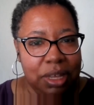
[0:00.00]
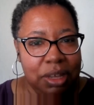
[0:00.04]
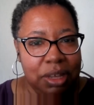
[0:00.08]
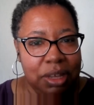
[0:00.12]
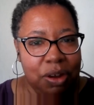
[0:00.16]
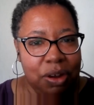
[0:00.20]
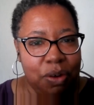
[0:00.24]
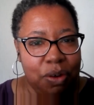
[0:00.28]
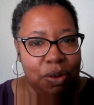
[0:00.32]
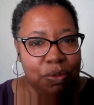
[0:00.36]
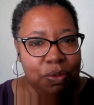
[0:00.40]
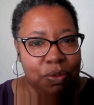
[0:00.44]
you
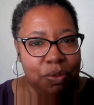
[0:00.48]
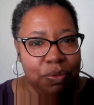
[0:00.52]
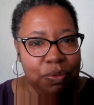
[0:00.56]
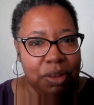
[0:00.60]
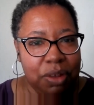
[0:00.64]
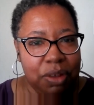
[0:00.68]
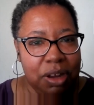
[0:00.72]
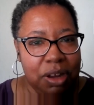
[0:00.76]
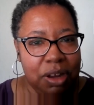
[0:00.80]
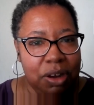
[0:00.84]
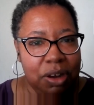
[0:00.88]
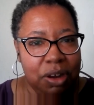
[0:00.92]
know,
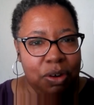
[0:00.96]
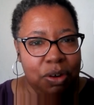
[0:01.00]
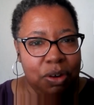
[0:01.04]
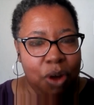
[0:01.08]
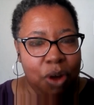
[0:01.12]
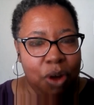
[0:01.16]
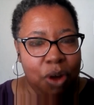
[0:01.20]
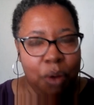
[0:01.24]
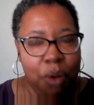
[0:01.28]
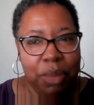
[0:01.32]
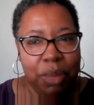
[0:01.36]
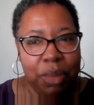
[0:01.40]

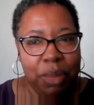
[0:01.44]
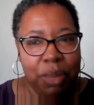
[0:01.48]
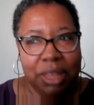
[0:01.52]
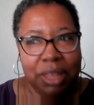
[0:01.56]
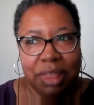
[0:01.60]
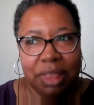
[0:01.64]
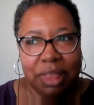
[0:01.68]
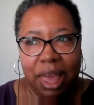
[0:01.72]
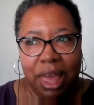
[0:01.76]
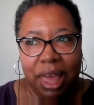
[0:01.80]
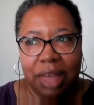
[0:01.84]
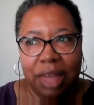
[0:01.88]
knowing
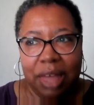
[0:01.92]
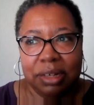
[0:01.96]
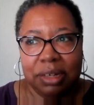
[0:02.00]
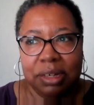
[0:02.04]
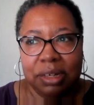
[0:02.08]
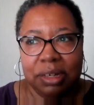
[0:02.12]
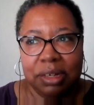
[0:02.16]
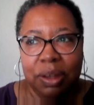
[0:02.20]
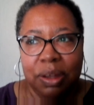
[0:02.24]
that